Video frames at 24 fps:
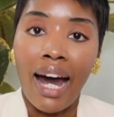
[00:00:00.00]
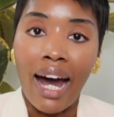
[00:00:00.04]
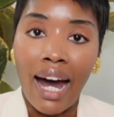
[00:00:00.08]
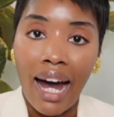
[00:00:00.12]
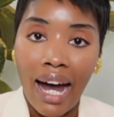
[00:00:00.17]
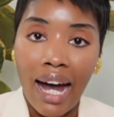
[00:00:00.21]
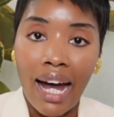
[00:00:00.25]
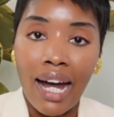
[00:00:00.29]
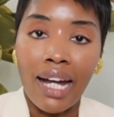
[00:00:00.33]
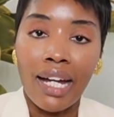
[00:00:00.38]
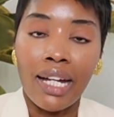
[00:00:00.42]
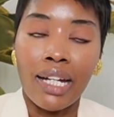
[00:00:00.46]

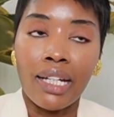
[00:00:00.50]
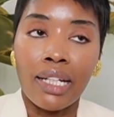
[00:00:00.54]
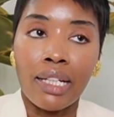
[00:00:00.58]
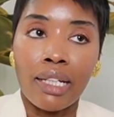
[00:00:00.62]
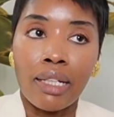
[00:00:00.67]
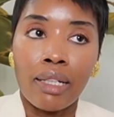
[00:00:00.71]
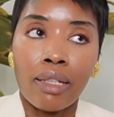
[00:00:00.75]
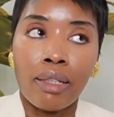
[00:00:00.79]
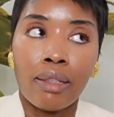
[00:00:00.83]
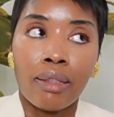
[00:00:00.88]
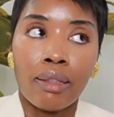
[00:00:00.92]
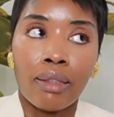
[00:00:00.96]

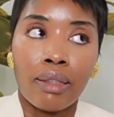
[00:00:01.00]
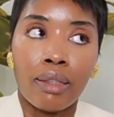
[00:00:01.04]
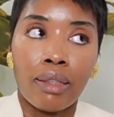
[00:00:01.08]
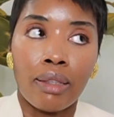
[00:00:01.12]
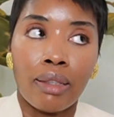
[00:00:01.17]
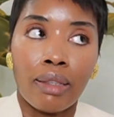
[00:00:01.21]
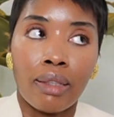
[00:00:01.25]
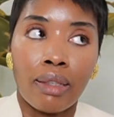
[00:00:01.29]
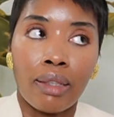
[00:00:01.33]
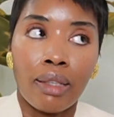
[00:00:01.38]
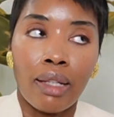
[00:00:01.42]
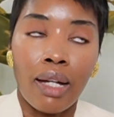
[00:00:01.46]
I,
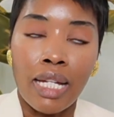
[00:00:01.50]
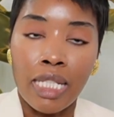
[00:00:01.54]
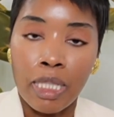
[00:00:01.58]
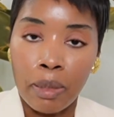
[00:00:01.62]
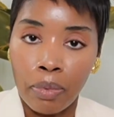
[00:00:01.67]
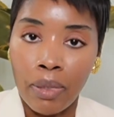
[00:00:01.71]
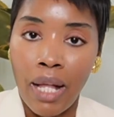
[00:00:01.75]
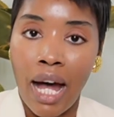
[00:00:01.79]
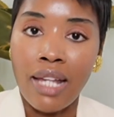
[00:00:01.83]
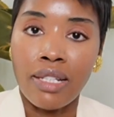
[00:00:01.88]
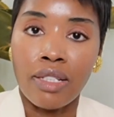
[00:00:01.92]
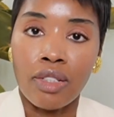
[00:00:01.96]
as a
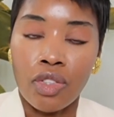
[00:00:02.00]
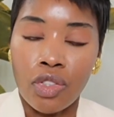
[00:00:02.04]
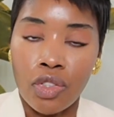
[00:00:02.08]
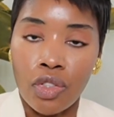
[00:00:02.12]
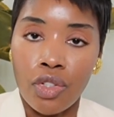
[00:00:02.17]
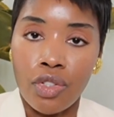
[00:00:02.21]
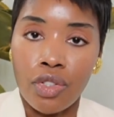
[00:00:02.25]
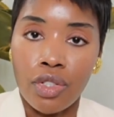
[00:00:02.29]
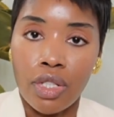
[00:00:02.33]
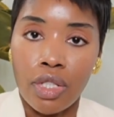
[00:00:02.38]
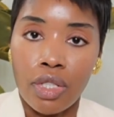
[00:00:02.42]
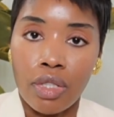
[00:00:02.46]
plastic
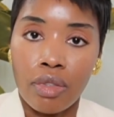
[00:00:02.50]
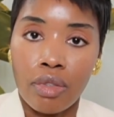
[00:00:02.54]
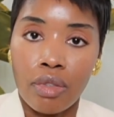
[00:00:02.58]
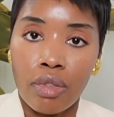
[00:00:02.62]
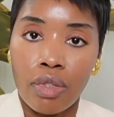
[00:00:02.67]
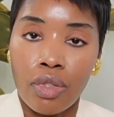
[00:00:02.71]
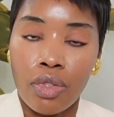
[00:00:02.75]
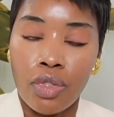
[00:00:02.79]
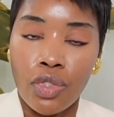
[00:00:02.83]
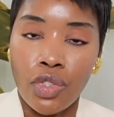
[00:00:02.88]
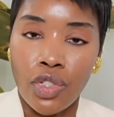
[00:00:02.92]
surgeon,